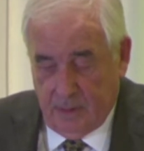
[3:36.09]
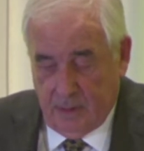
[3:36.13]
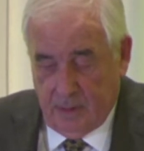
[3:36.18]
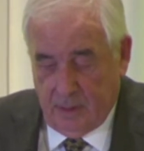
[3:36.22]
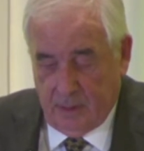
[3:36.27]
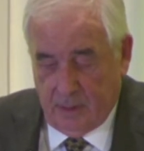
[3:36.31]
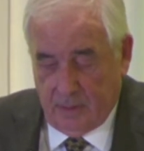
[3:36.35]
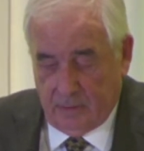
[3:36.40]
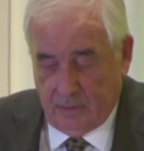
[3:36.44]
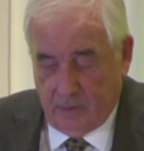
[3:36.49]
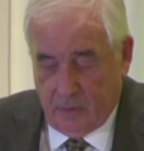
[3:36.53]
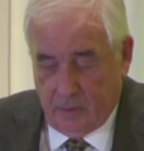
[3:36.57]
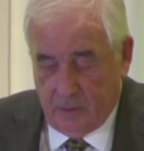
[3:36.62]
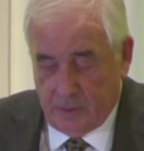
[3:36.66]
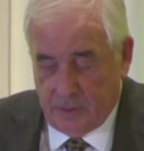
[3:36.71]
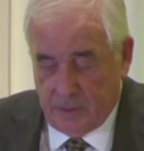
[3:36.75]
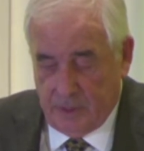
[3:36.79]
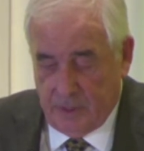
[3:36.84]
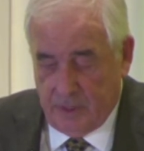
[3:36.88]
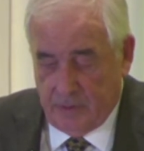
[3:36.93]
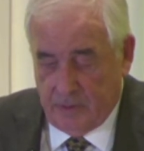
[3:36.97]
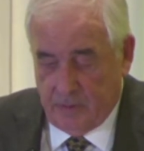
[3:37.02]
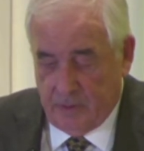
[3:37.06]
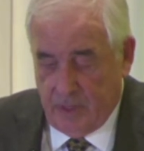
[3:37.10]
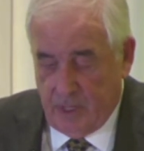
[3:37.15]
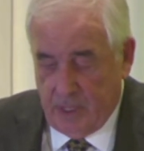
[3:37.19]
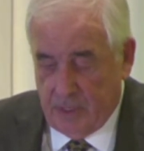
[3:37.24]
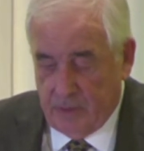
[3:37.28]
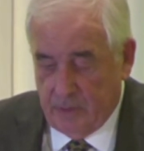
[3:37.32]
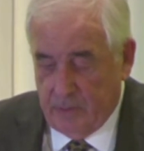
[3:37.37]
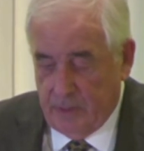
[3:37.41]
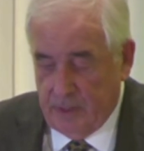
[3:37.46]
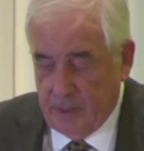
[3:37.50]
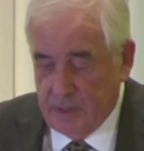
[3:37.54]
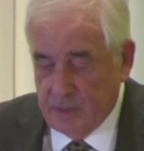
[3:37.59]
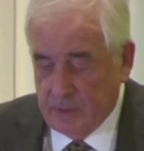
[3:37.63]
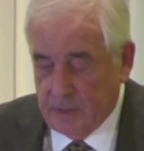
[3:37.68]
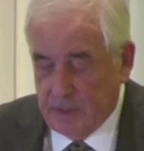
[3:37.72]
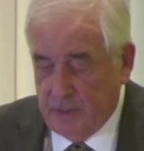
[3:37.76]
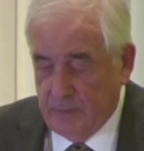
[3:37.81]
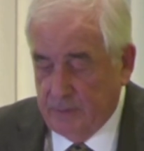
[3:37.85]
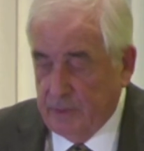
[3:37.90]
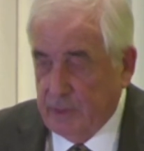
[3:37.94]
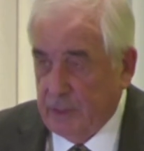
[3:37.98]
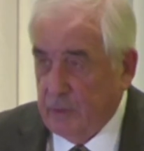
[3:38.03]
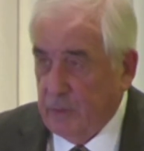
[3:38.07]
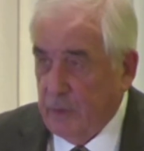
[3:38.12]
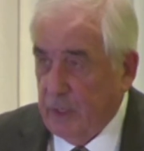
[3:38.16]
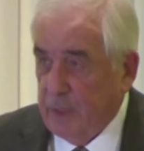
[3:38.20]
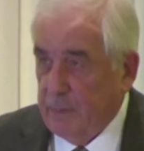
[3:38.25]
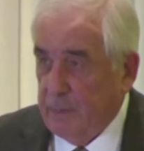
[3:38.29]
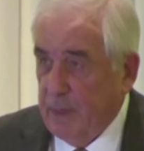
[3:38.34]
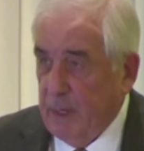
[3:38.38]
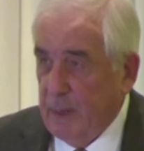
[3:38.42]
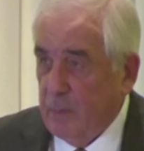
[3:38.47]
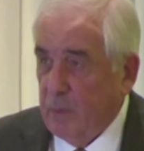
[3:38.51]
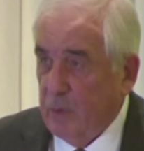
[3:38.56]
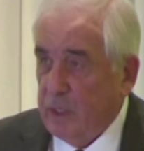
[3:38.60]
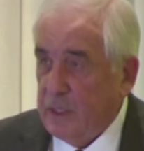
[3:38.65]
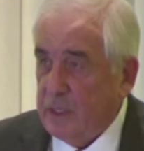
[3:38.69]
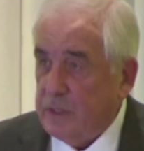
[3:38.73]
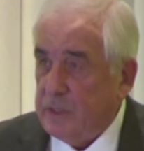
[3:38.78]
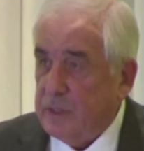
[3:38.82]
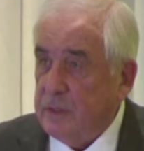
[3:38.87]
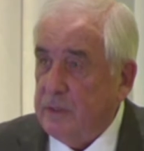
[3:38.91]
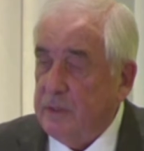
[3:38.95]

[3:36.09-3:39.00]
and of course another honoree this evening, Great Memories.